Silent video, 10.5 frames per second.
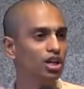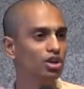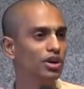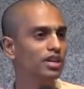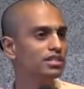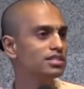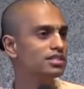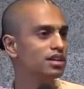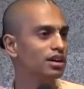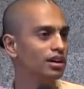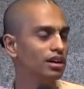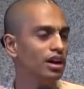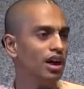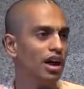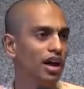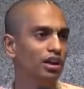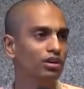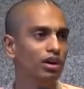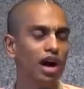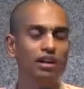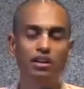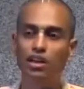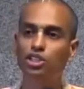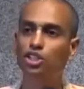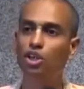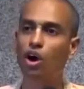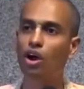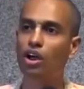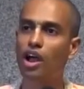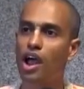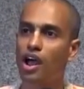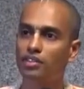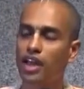to his, utter shock,